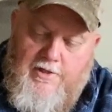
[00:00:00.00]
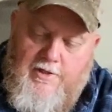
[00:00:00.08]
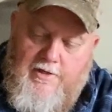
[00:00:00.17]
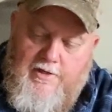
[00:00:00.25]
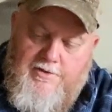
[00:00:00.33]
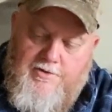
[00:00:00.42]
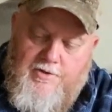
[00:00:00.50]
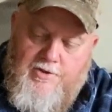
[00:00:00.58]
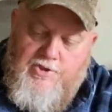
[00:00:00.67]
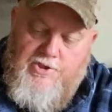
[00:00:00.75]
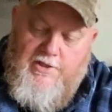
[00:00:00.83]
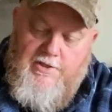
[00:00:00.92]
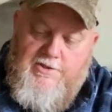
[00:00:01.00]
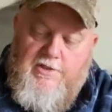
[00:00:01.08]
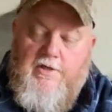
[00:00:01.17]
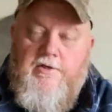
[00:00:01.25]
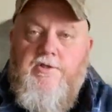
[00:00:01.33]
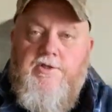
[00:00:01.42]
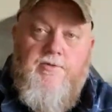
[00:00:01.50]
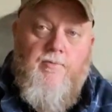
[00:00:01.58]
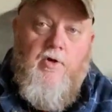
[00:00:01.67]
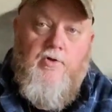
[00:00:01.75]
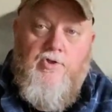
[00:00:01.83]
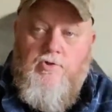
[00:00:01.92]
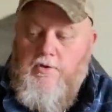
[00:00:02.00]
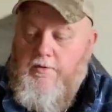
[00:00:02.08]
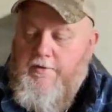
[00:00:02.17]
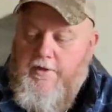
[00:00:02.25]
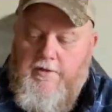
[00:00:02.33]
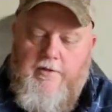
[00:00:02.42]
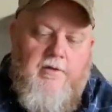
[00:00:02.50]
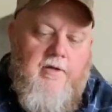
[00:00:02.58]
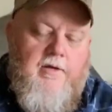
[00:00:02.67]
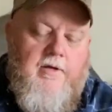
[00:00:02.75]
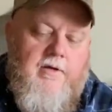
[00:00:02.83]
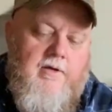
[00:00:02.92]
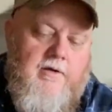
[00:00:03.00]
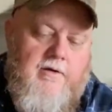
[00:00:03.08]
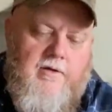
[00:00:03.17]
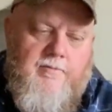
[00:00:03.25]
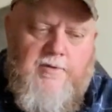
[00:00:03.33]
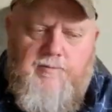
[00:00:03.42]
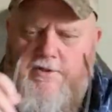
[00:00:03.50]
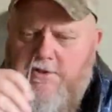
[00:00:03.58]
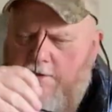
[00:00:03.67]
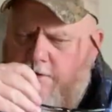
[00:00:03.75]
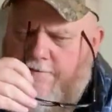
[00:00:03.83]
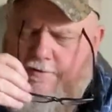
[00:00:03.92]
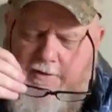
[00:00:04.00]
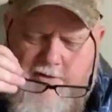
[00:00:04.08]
and I took a chance on this small stream light. Let me see if I